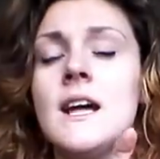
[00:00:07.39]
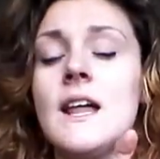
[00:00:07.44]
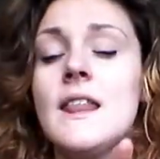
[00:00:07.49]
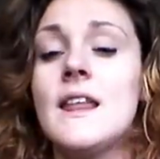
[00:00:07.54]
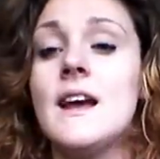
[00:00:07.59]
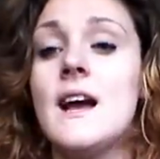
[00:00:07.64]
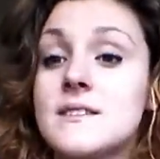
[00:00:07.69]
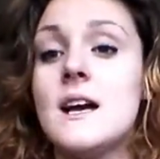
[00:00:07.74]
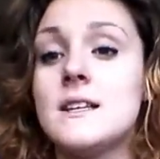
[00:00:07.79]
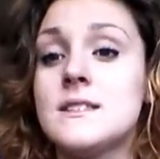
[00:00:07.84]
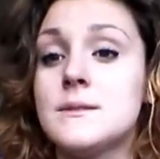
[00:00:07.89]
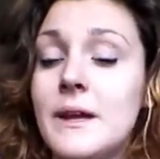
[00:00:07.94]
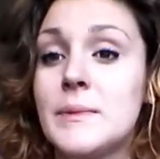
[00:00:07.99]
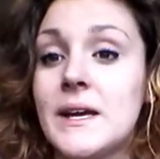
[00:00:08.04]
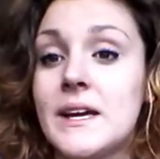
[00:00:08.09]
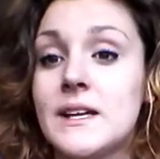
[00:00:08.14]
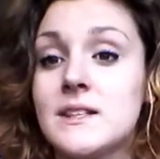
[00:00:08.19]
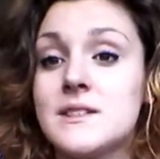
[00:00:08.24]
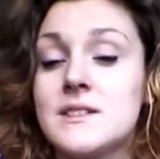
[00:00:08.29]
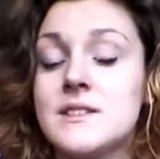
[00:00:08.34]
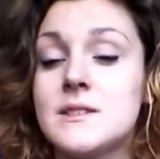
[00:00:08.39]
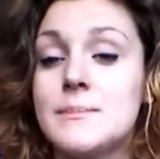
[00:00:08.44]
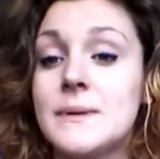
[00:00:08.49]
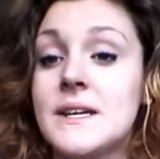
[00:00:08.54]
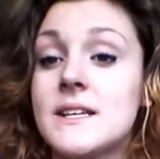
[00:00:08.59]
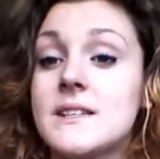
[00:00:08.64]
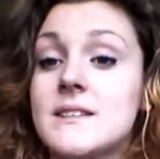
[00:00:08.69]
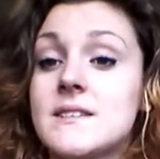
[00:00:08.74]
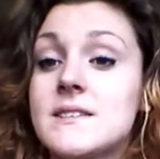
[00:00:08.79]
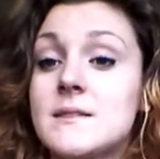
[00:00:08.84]
They asked me to
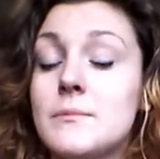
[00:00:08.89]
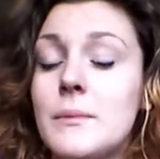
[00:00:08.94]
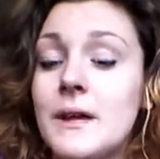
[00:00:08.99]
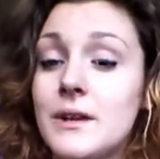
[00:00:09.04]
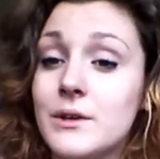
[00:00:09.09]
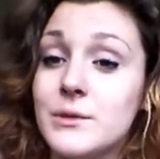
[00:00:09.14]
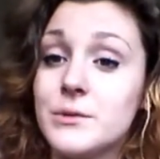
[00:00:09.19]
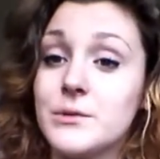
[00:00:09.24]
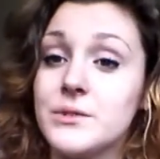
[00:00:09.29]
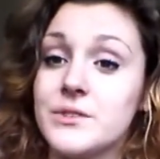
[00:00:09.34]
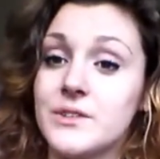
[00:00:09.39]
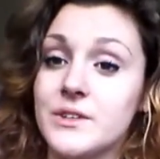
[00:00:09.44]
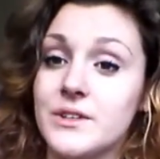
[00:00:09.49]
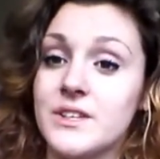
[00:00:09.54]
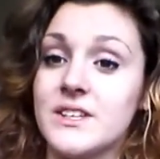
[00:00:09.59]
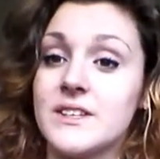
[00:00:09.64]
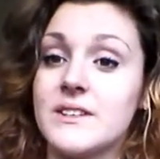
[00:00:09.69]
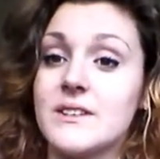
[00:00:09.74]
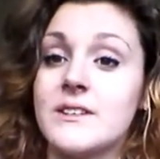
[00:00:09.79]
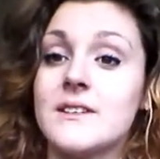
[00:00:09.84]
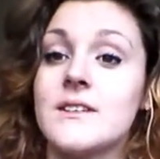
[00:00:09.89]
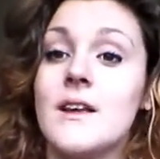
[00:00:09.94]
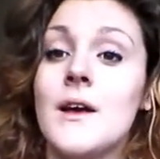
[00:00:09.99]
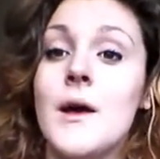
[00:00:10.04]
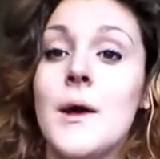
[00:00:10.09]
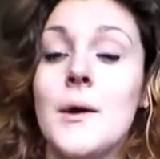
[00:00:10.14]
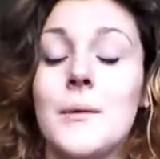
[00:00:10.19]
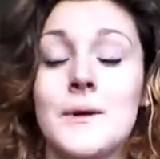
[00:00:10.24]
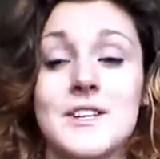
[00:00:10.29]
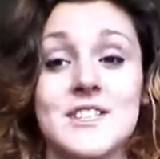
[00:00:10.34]
speak to some medical students,
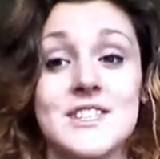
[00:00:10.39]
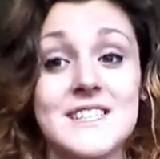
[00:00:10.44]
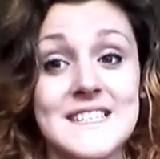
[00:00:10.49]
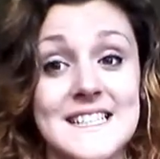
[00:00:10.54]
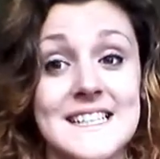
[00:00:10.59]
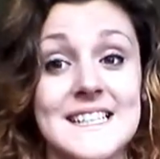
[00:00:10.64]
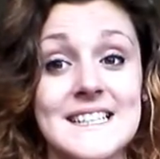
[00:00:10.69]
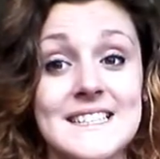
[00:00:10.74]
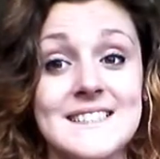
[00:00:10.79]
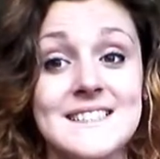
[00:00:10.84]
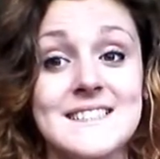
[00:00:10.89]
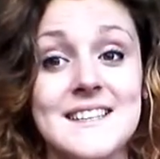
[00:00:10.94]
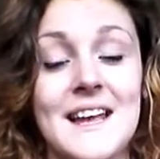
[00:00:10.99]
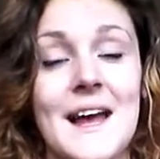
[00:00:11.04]
which I did.